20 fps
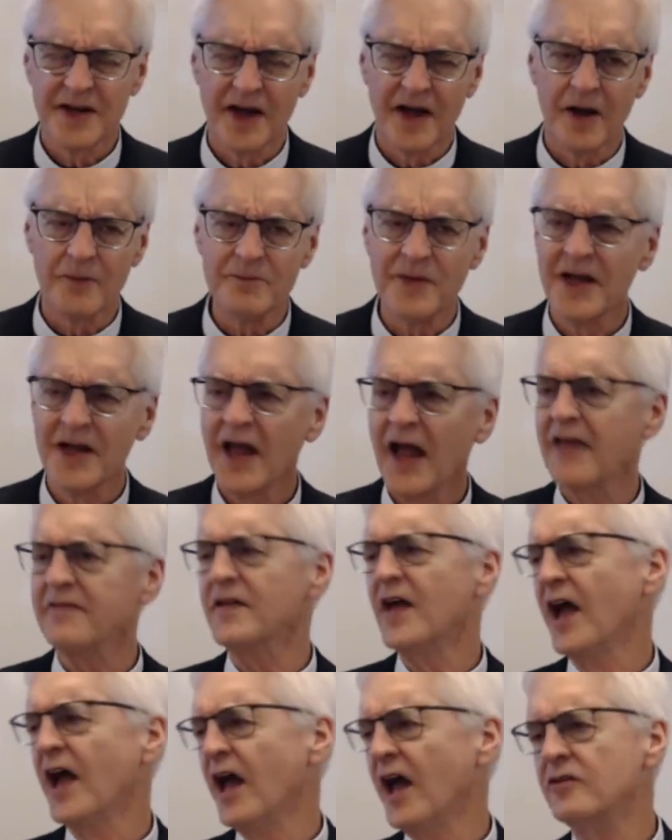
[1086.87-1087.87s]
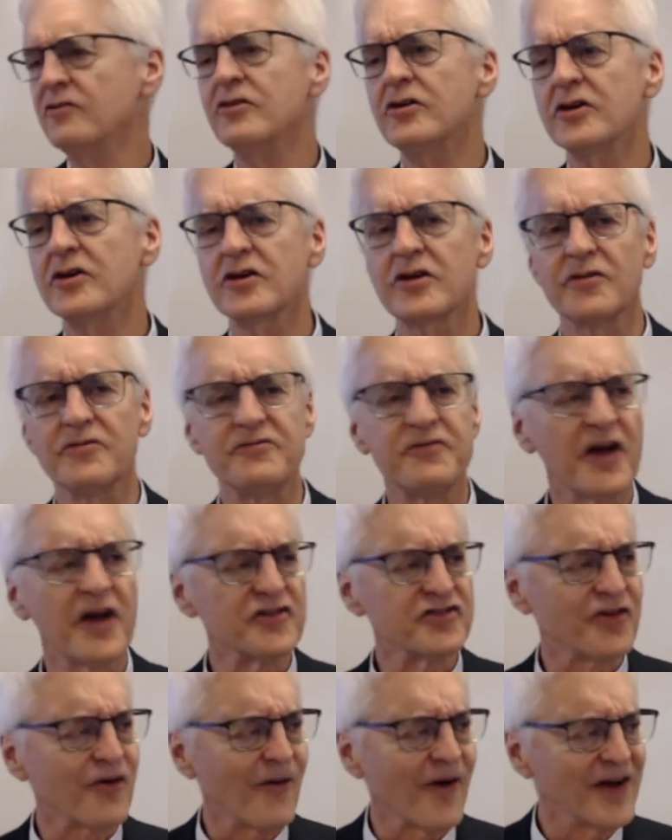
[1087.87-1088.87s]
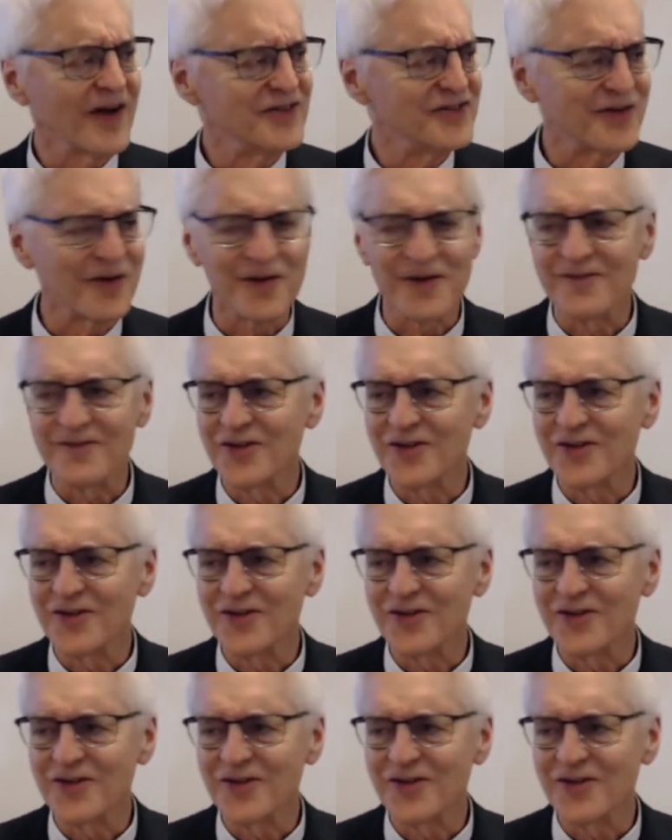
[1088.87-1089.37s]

Um, and then confess Christ all